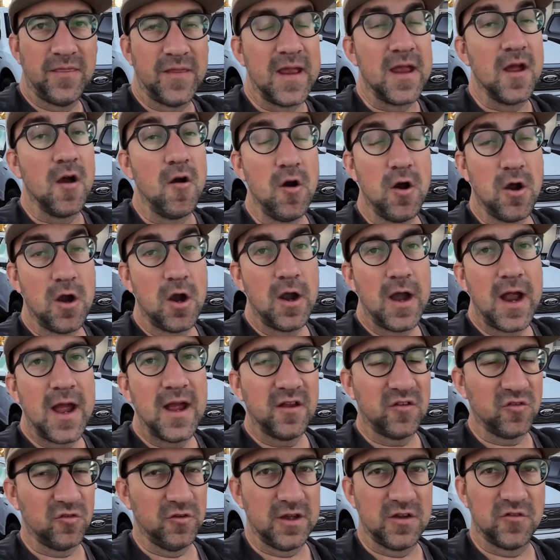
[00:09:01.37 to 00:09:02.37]
they are
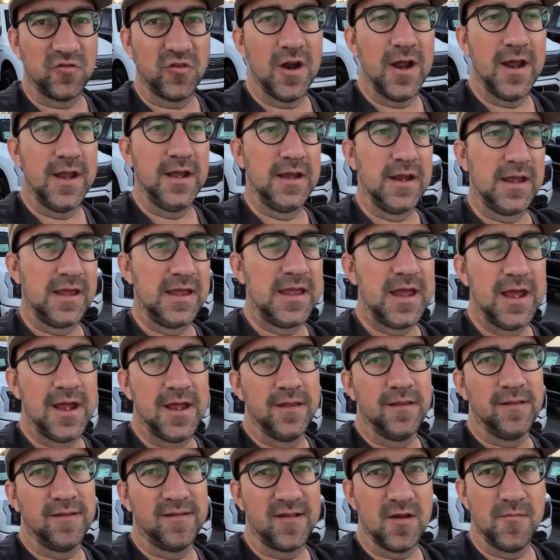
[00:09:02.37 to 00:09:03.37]
actually trying to
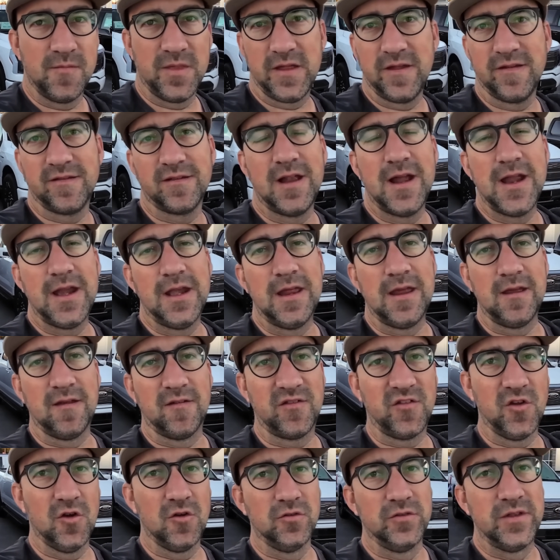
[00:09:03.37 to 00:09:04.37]
get some of these Lightnings
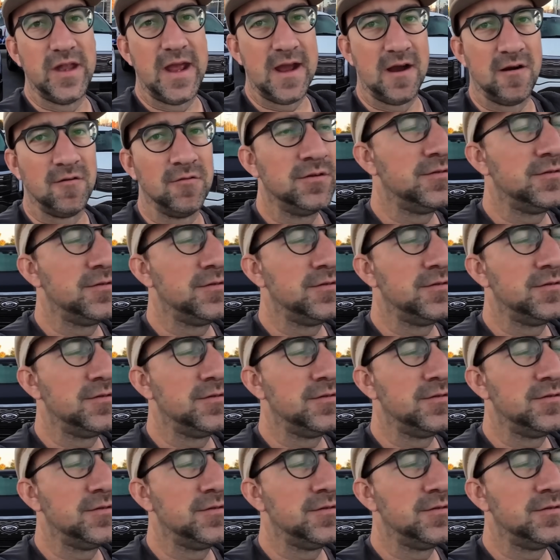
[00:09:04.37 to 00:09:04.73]
sold now.